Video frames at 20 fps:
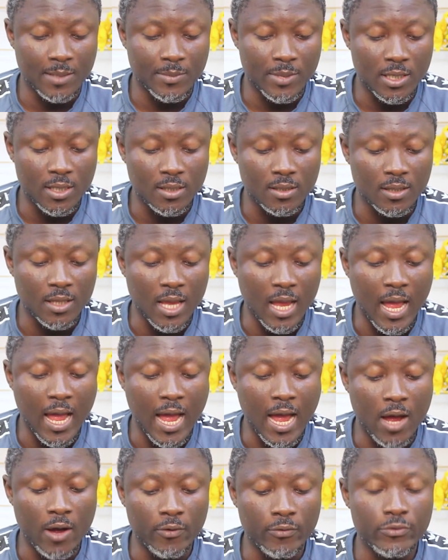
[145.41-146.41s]
about
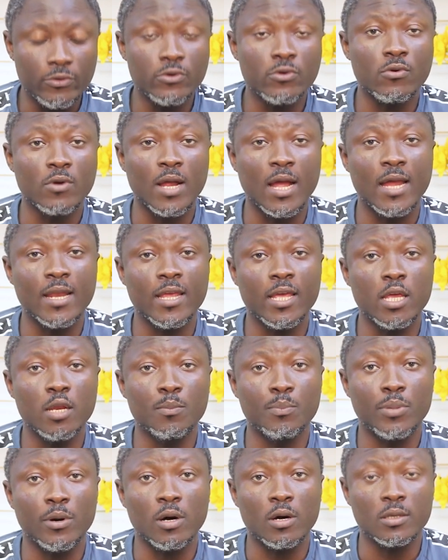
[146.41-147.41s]
how you can
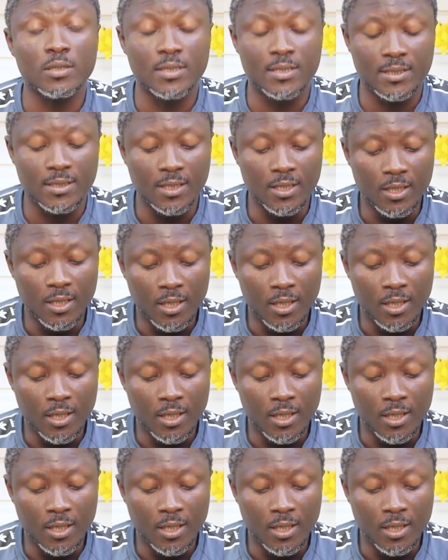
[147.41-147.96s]
import